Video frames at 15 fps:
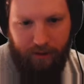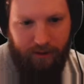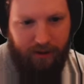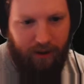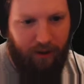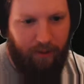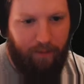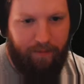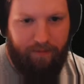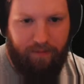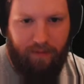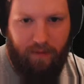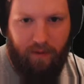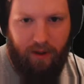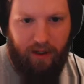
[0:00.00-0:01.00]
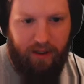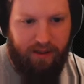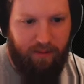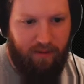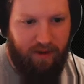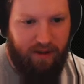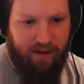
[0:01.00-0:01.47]
So, we're going to get
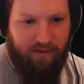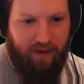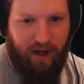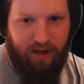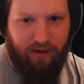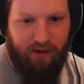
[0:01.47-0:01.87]
some of this factory